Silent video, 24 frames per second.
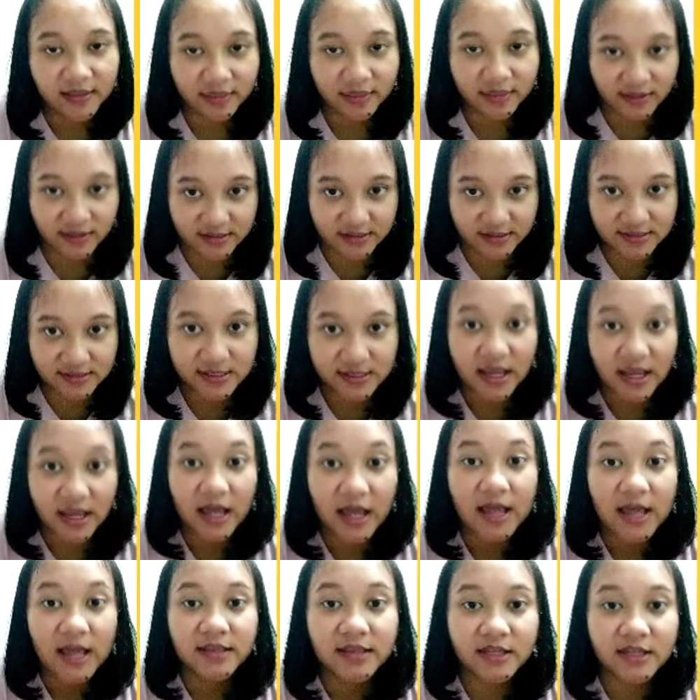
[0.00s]
Thus,
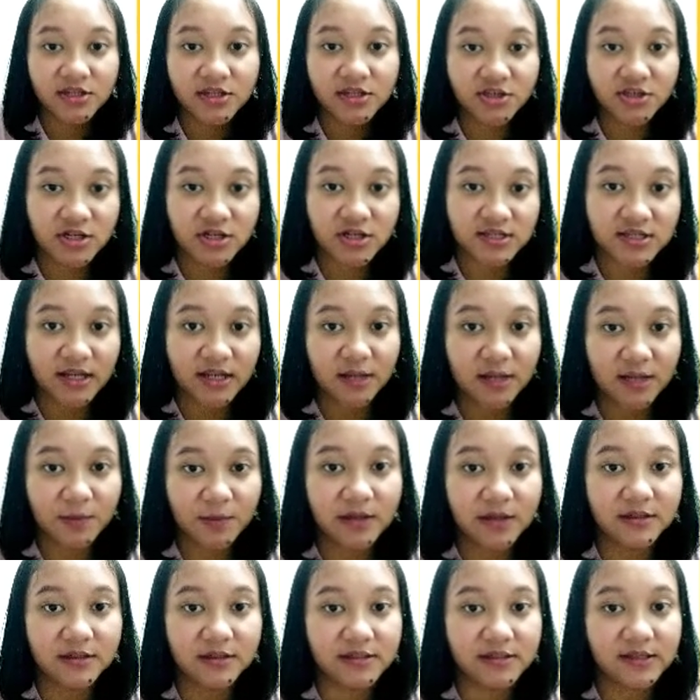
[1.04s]
teachers can
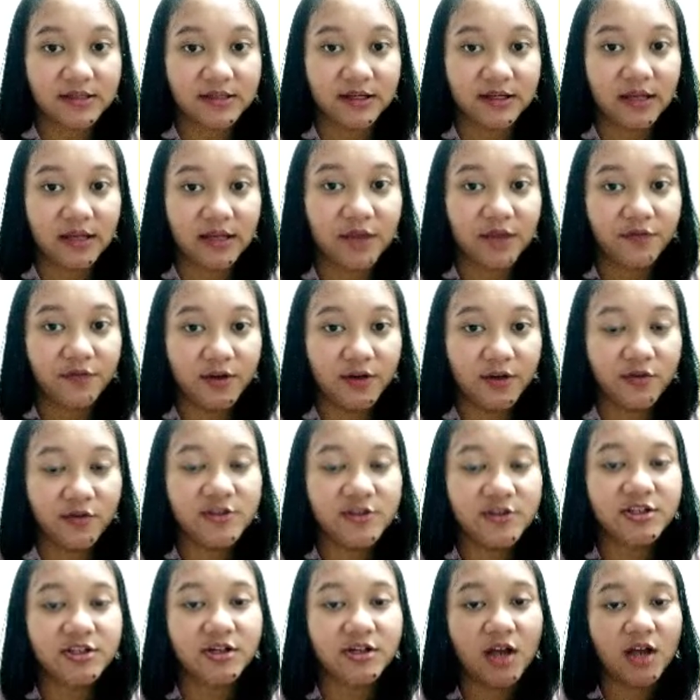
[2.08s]
make this an
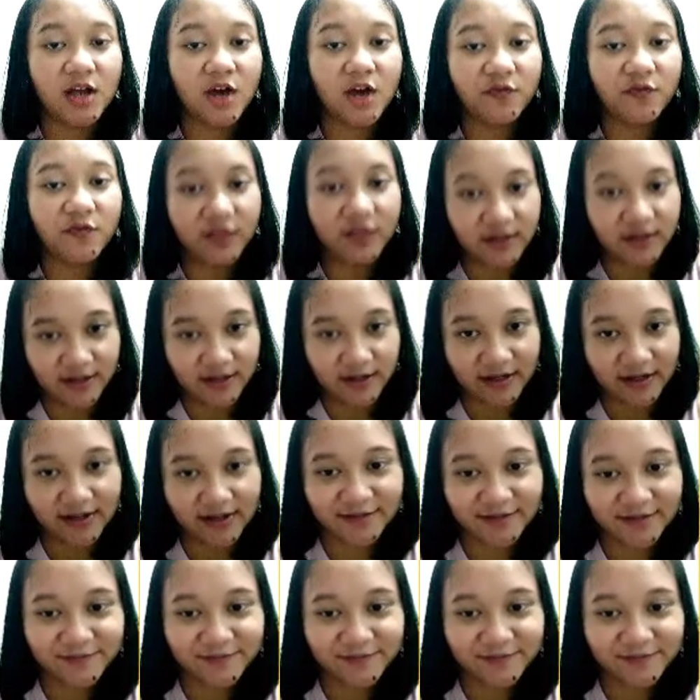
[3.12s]
evaluation of learning.